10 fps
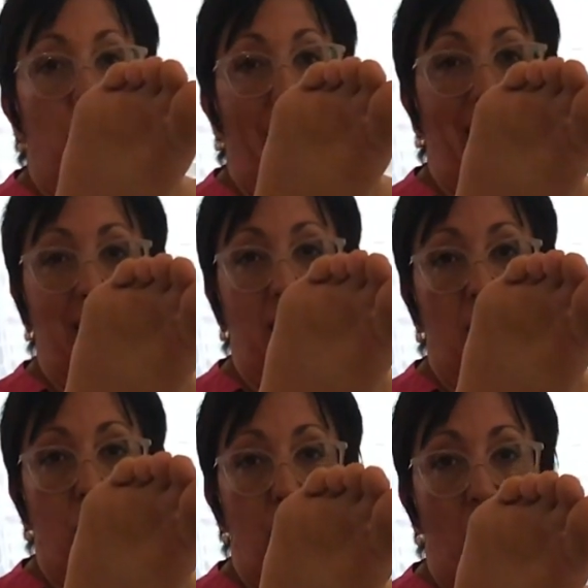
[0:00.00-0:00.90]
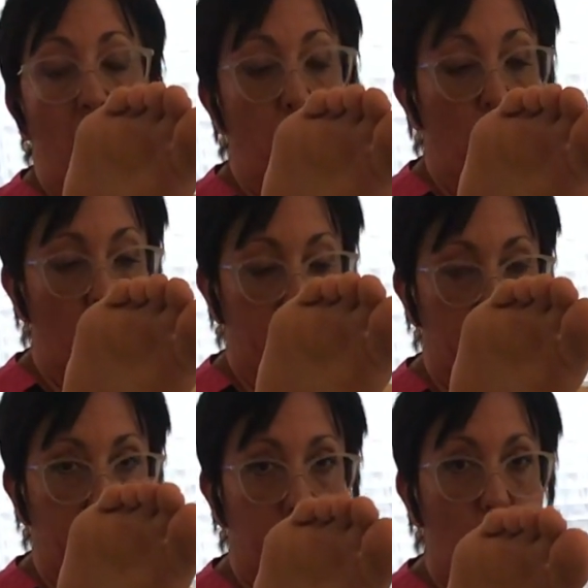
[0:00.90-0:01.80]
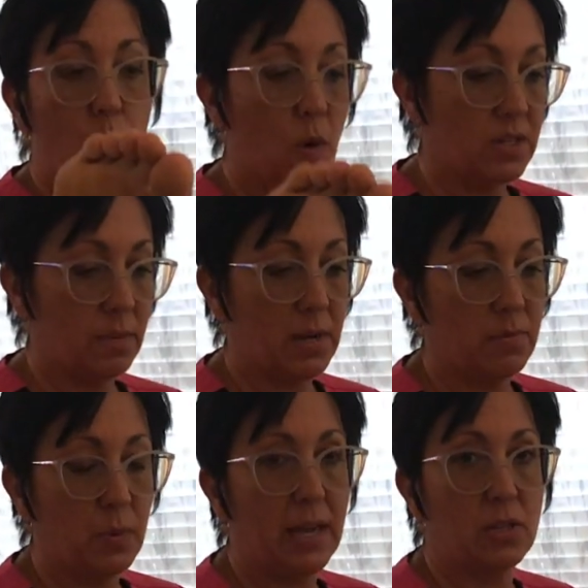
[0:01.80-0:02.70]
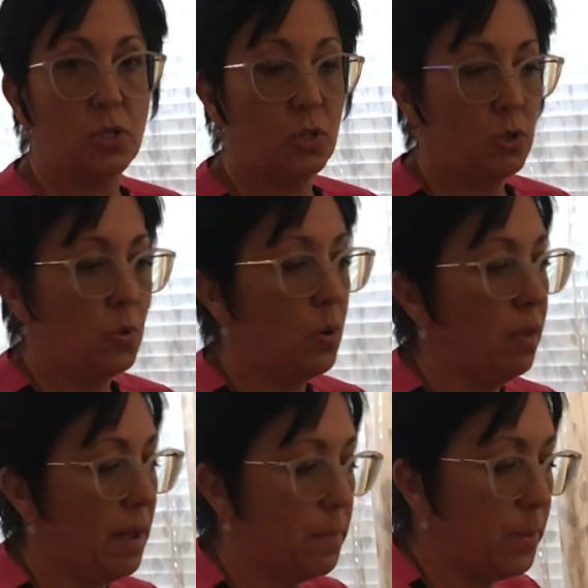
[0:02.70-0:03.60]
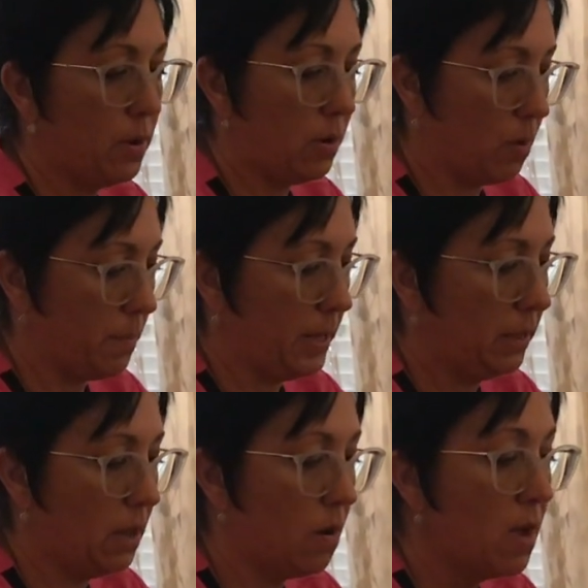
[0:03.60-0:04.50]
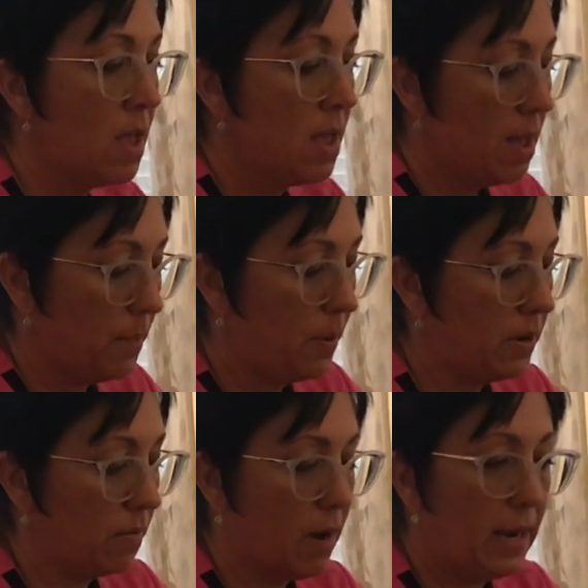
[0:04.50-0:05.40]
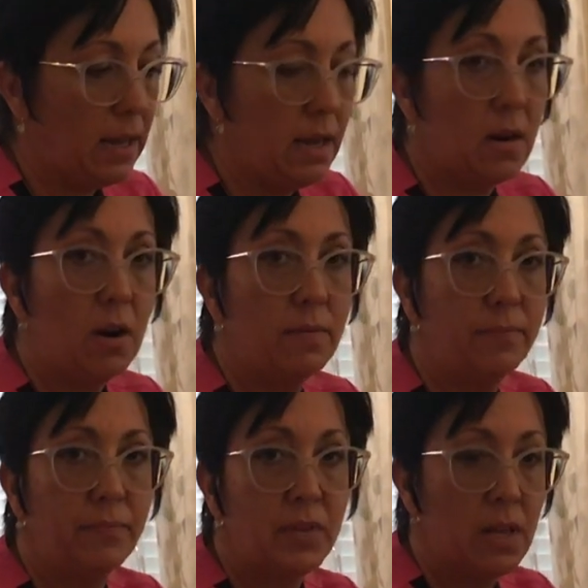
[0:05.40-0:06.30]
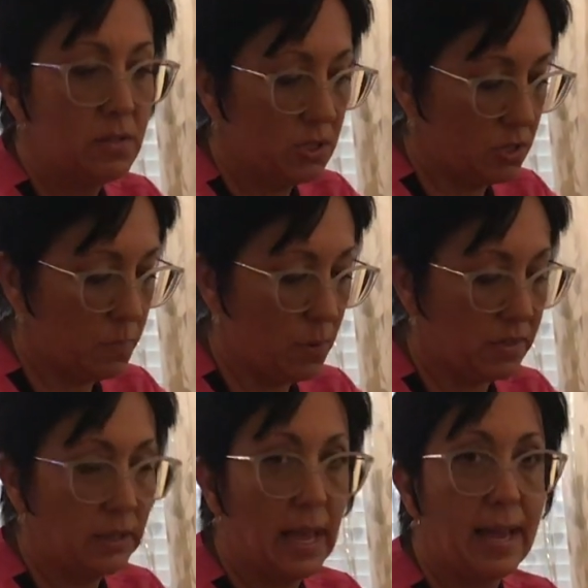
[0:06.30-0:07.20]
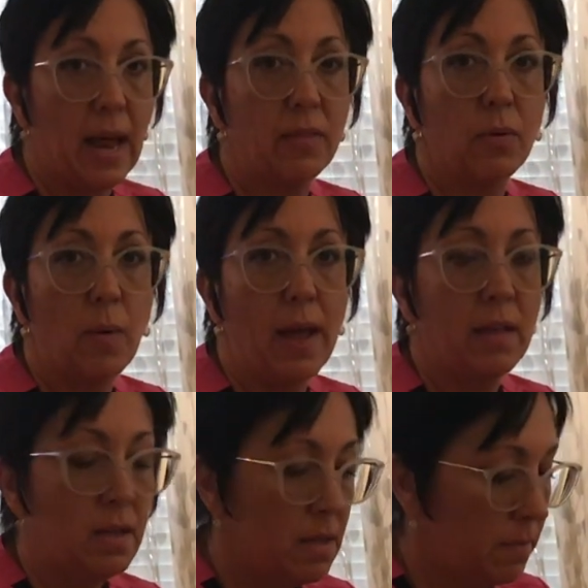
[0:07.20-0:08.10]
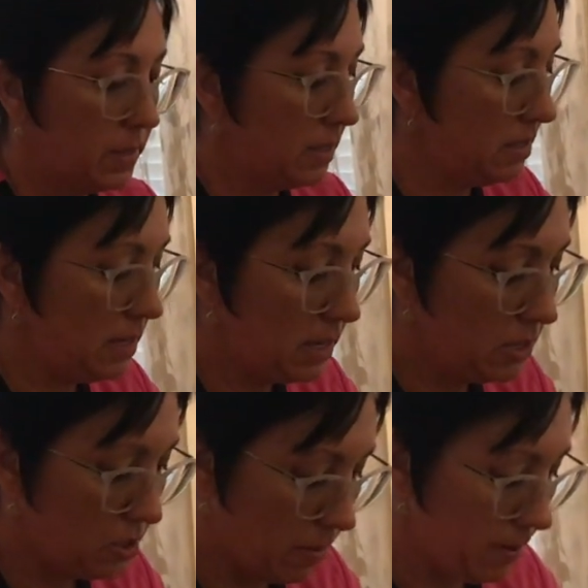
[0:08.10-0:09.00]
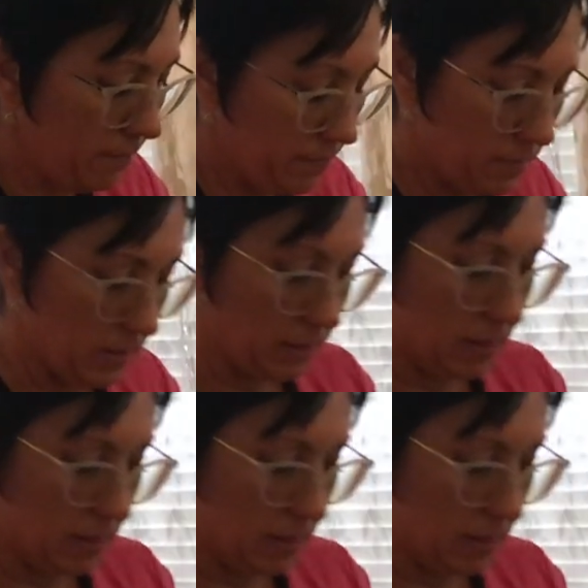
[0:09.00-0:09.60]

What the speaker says: do adduction, I would. Or sometimes we get a stool and or a pillow and put it right here to support the leg out of the way. But since he can do it, I'm going to